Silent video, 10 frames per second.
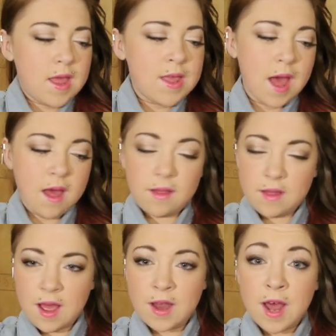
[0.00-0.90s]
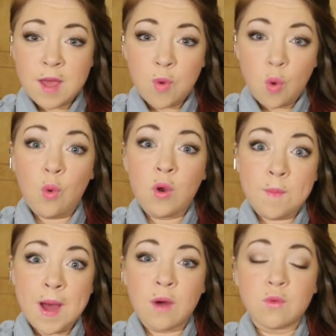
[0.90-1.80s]
Yeah, and I'm all
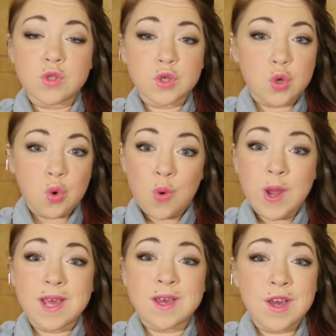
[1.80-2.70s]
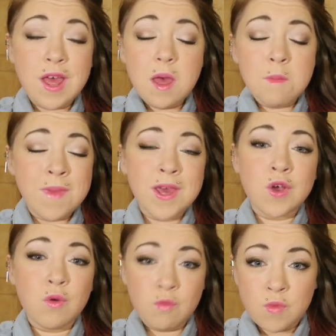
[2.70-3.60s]
about quick
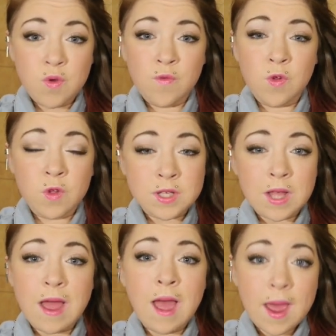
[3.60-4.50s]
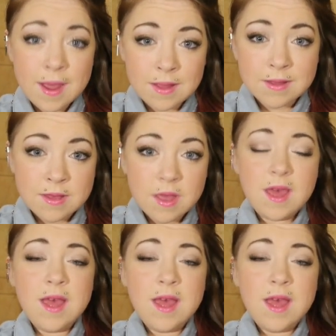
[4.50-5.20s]
makeup removal because I hate